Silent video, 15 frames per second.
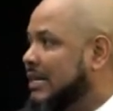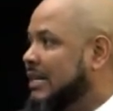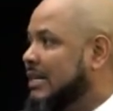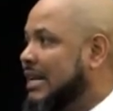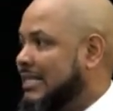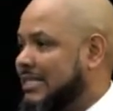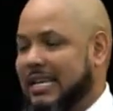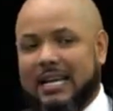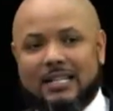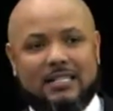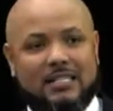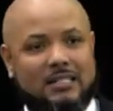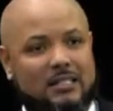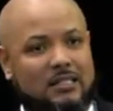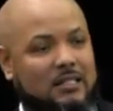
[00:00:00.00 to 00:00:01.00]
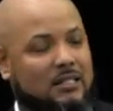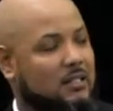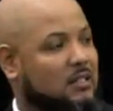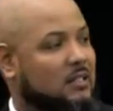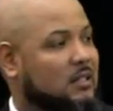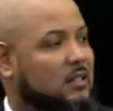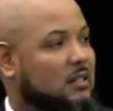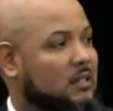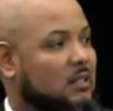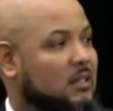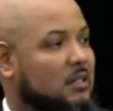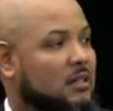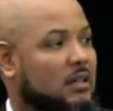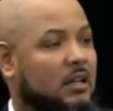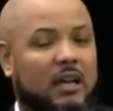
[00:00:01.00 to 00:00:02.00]
That's it.
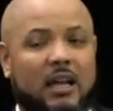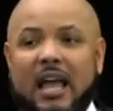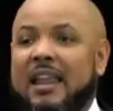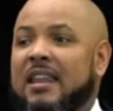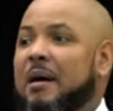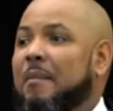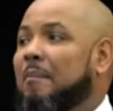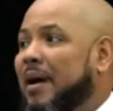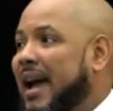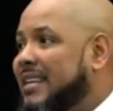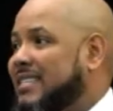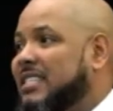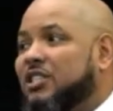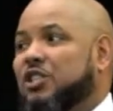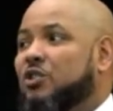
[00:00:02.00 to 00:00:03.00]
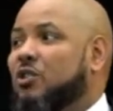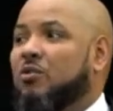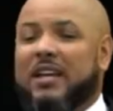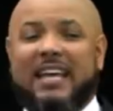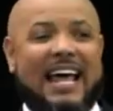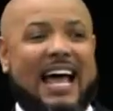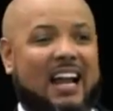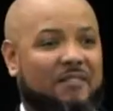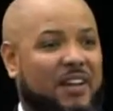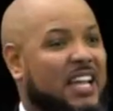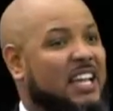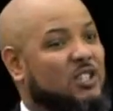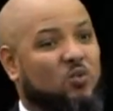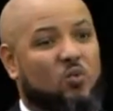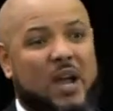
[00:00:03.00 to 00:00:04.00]
And the best that you're going to get out of it
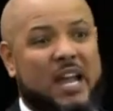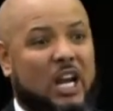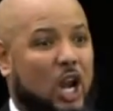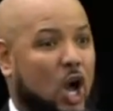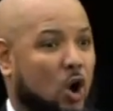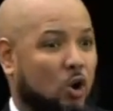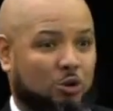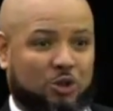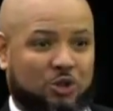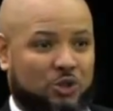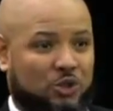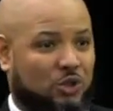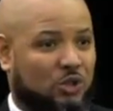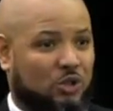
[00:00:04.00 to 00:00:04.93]
is weight loss.